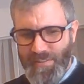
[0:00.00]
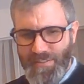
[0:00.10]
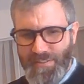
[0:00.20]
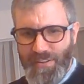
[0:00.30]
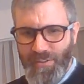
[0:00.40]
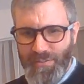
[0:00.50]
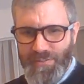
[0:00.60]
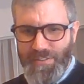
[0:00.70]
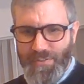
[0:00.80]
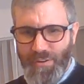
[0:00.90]
It's got
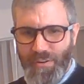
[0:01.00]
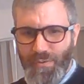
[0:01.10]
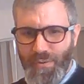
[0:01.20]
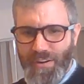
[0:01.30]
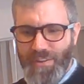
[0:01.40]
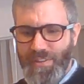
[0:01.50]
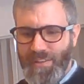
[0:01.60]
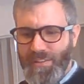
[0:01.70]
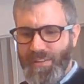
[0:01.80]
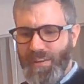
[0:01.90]
different artwork
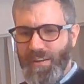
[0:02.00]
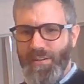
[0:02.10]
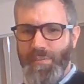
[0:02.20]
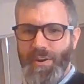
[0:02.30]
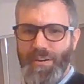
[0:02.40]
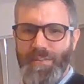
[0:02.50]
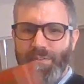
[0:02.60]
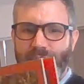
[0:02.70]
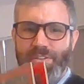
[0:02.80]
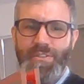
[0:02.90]
than the American
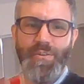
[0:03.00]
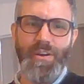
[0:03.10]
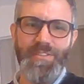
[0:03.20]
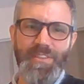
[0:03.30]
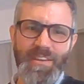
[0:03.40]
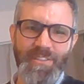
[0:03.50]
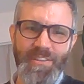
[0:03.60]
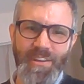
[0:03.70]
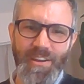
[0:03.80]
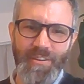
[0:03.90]
version, though I think
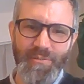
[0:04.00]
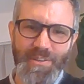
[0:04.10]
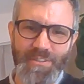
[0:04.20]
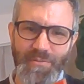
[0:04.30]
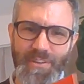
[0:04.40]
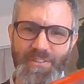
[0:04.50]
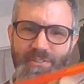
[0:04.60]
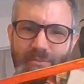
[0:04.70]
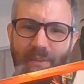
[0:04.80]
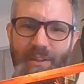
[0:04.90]
the recent
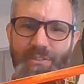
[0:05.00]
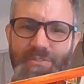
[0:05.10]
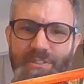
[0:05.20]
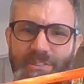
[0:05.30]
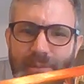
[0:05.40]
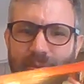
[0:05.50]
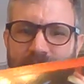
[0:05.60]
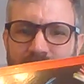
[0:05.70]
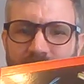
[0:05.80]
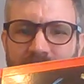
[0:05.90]
reissue might use the Japanese
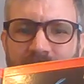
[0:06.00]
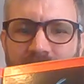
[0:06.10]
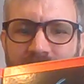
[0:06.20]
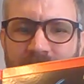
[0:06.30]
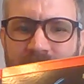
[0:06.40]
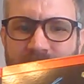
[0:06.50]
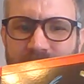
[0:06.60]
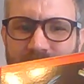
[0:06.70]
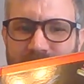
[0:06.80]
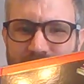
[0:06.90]
artwork. So
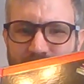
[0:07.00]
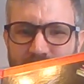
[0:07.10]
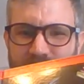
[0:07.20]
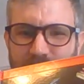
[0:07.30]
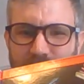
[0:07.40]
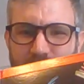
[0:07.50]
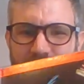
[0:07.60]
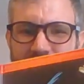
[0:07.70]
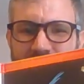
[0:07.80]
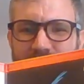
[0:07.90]
this is of course
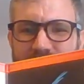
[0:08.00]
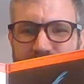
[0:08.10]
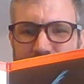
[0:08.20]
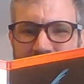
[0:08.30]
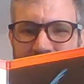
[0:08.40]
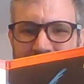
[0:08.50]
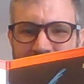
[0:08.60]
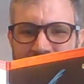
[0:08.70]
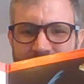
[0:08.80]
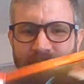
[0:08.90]
recorded here in Japan.
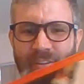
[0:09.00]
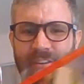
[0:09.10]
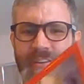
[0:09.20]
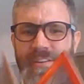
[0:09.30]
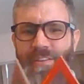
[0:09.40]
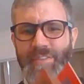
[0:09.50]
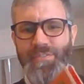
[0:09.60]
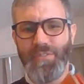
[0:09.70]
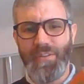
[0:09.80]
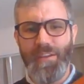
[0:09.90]

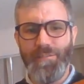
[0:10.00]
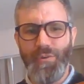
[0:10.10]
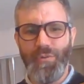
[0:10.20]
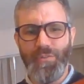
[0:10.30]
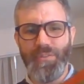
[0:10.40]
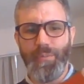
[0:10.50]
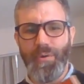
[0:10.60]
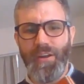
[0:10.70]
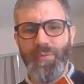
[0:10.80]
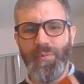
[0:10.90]
Gatefold, double
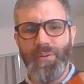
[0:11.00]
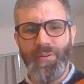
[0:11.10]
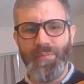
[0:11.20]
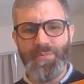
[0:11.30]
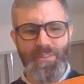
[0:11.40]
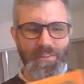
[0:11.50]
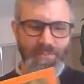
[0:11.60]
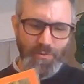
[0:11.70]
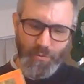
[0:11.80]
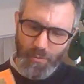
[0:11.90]
album. It's got
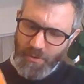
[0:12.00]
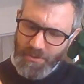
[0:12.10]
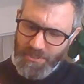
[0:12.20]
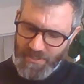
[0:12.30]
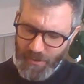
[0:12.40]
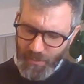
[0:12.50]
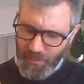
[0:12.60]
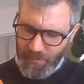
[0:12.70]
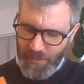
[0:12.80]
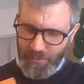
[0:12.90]
some gorgeous
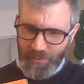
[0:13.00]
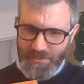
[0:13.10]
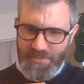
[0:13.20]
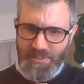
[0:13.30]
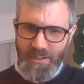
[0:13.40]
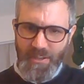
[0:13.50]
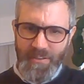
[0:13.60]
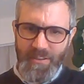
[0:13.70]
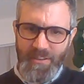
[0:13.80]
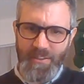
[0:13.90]
album labels.
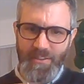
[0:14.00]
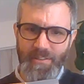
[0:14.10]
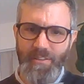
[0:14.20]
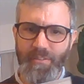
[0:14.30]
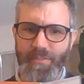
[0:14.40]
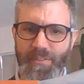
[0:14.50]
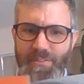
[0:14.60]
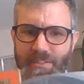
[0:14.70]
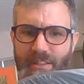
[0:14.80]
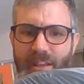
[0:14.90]

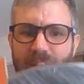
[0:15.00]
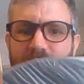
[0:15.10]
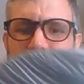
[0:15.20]
See that?